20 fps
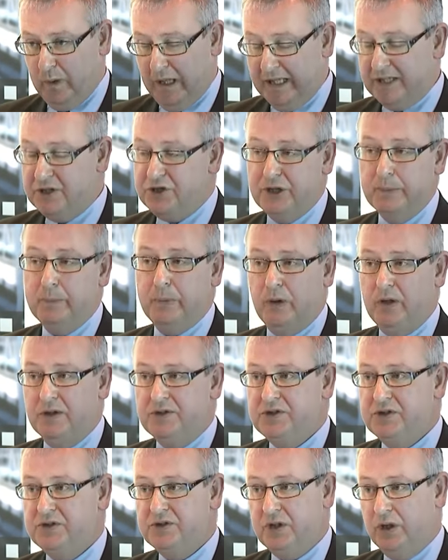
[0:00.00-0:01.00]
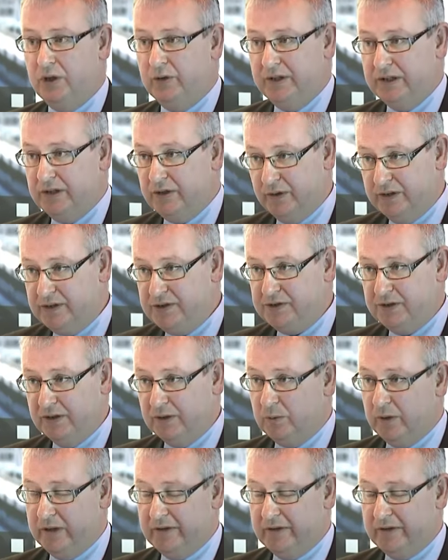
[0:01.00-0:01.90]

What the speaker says: Energy prices are increasing,